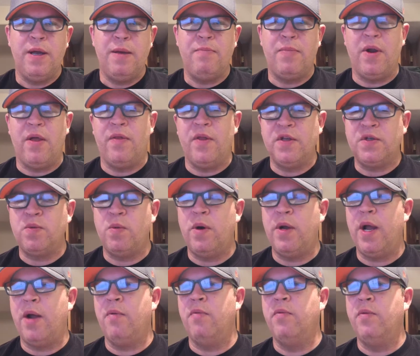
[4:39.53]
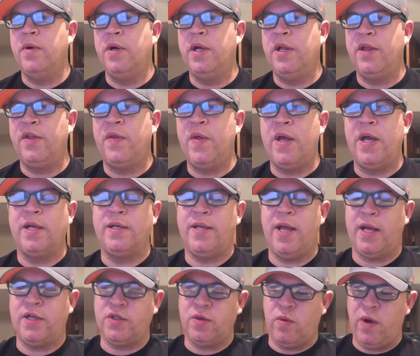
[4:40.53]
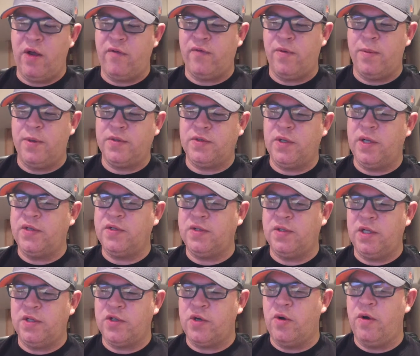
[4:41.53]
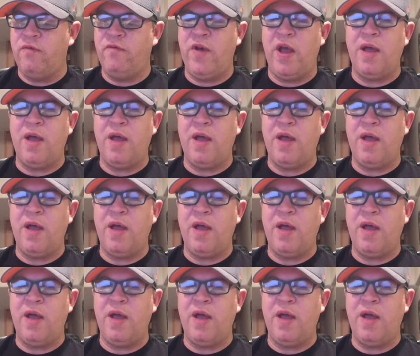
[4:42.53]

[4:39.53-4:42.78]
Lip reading: but on this one, I really think it takes away from it. So let's go and